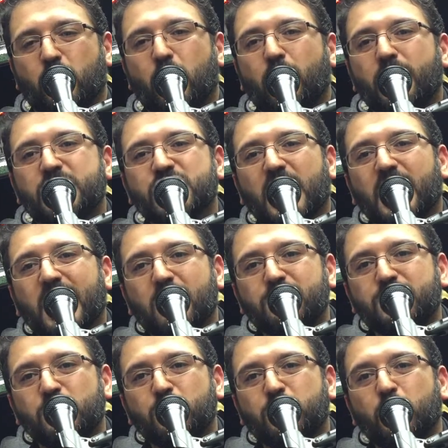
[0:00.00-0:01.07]
Courage
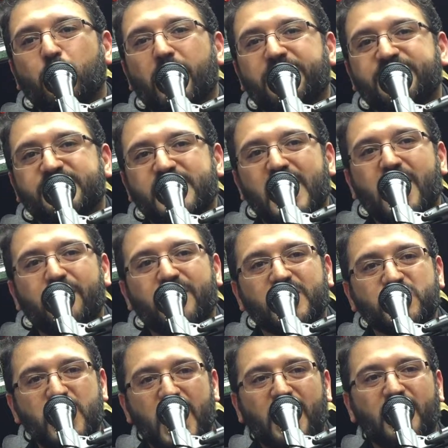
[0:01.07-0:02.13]
allows you to withstand
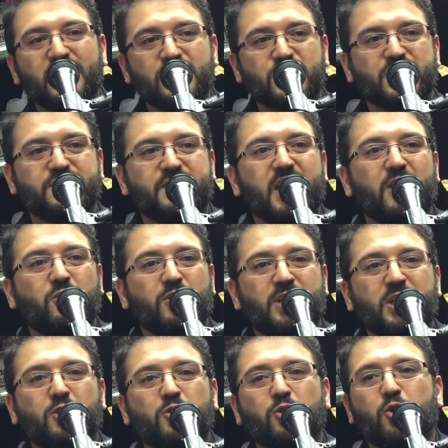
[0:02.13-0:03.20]
the challenges that you
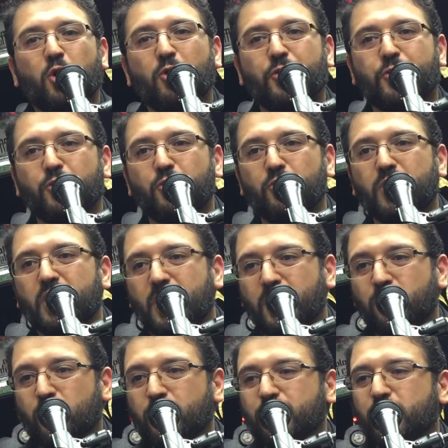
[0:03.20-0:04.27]
need to go through
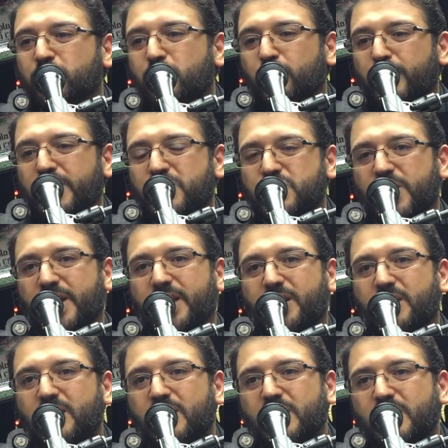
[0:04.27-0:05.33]
in order to reach
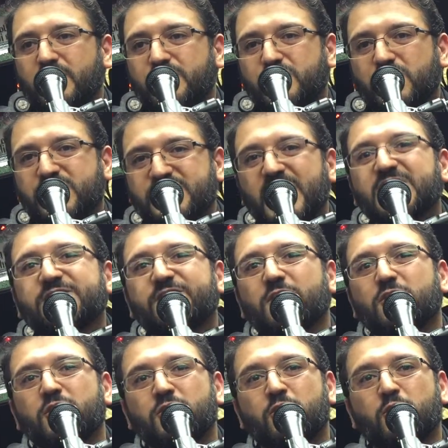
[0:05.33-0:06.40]
a
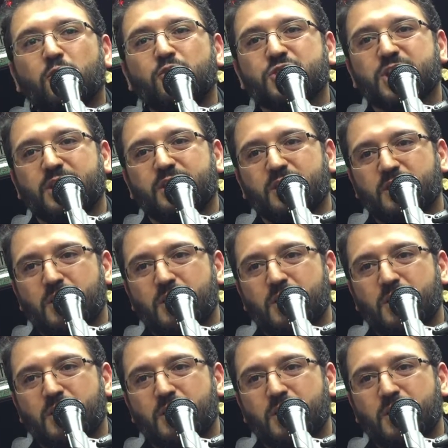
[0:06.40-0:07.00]
successful conclusion.